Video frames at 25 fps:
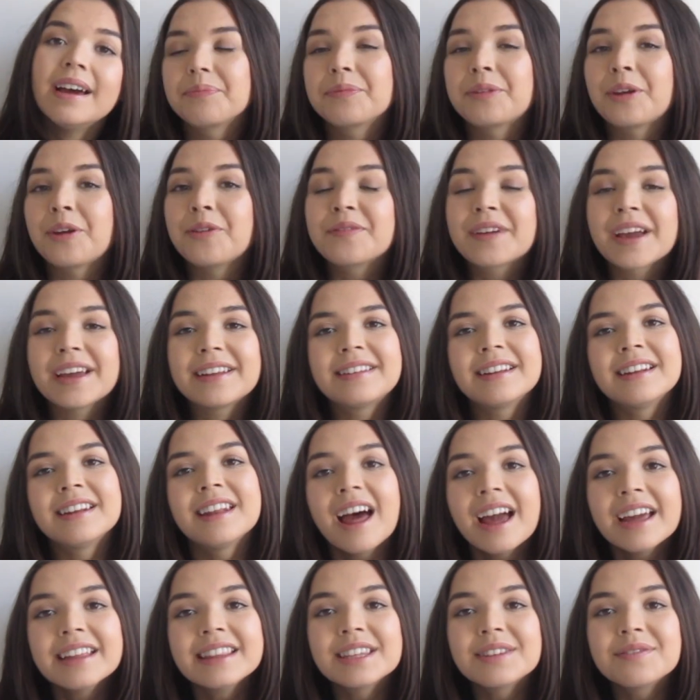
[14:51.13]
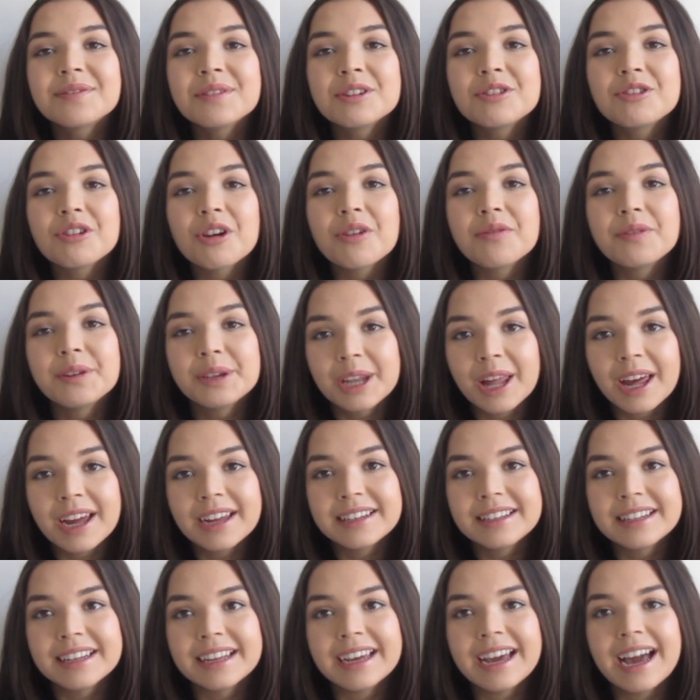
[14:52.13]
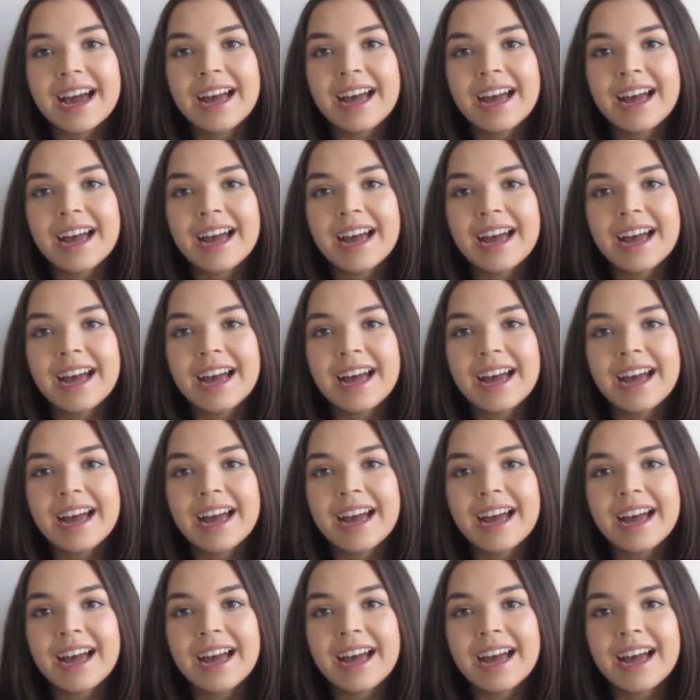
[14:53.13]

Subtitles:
Don't forget to like this video if you liked it,